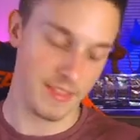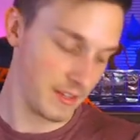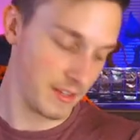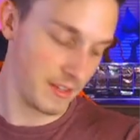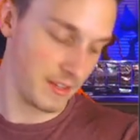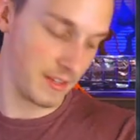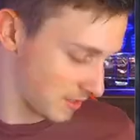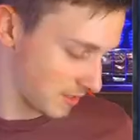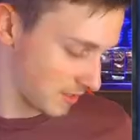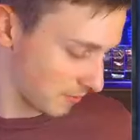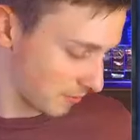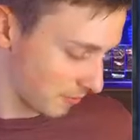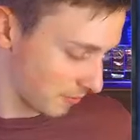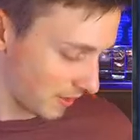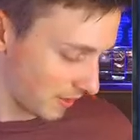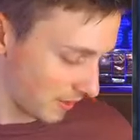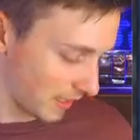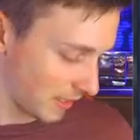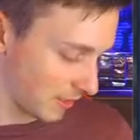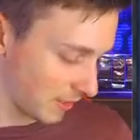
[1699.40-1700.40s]
the twins are
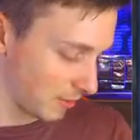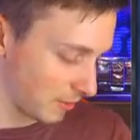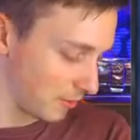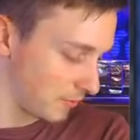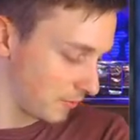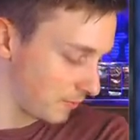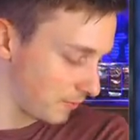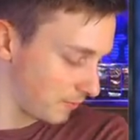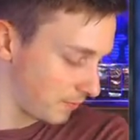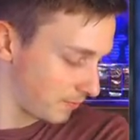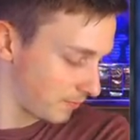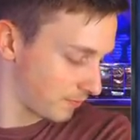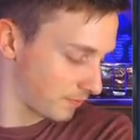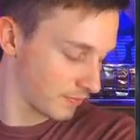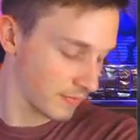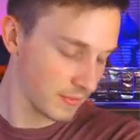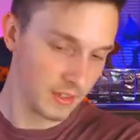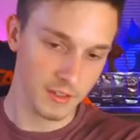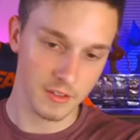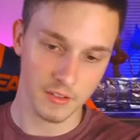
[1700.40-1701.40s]
really cool.
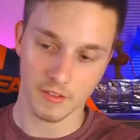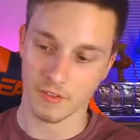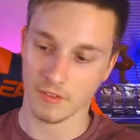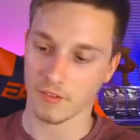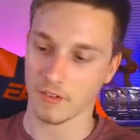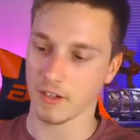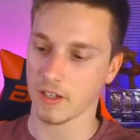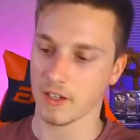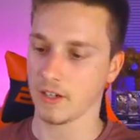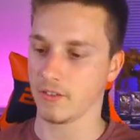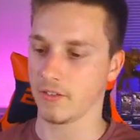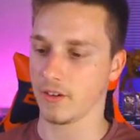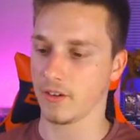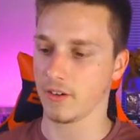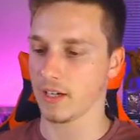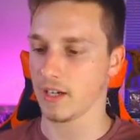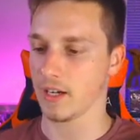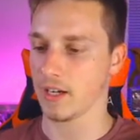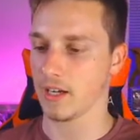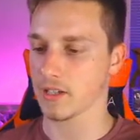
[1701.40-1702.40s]
Really, really
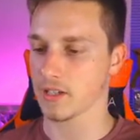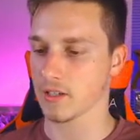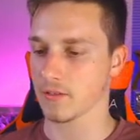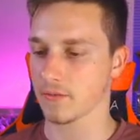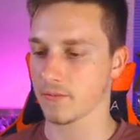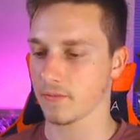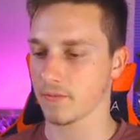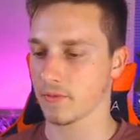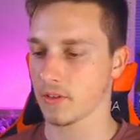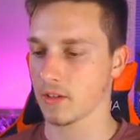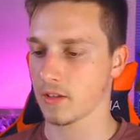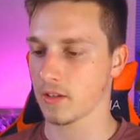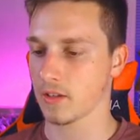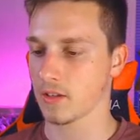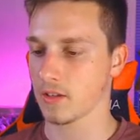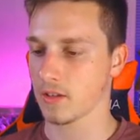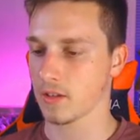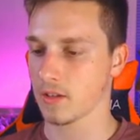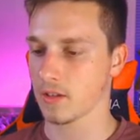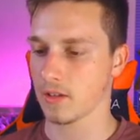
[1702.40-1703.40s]
nice.
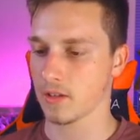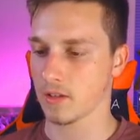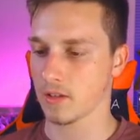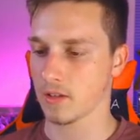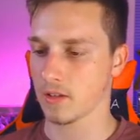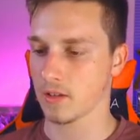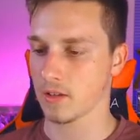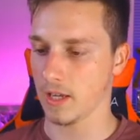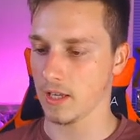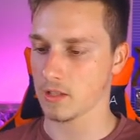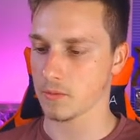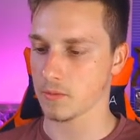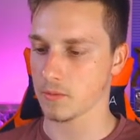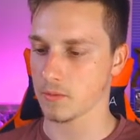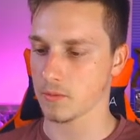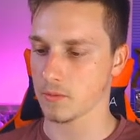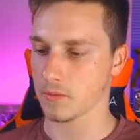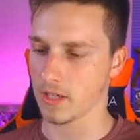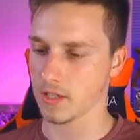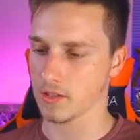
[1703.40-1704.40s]
That's
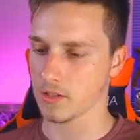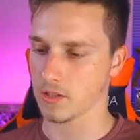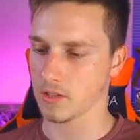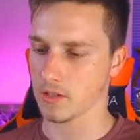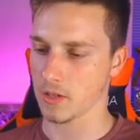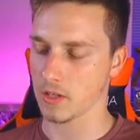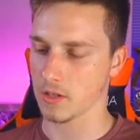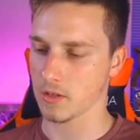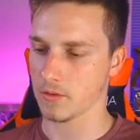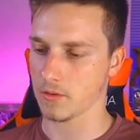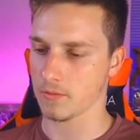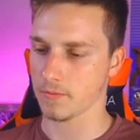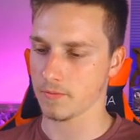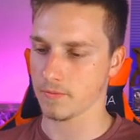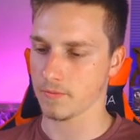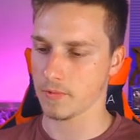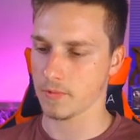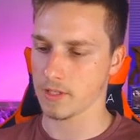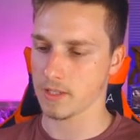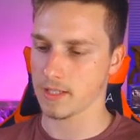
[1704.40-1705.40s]
pretty nice as well.
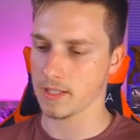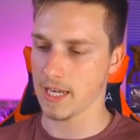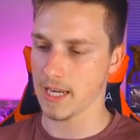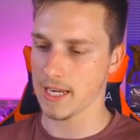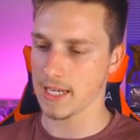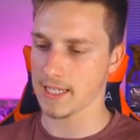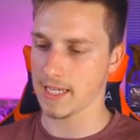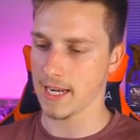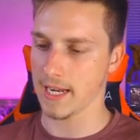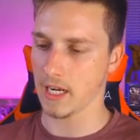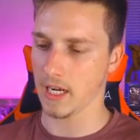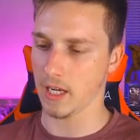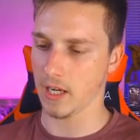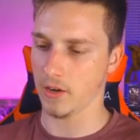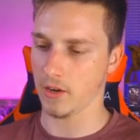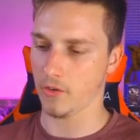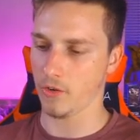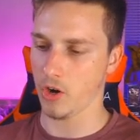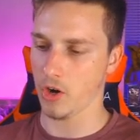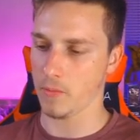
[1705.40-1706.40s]
Stay Sailor
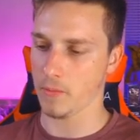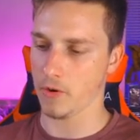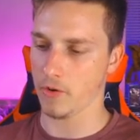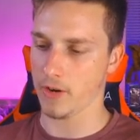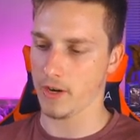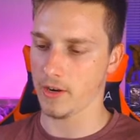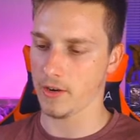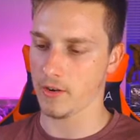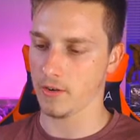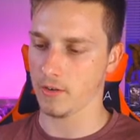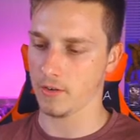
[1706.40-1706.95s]
Romarin.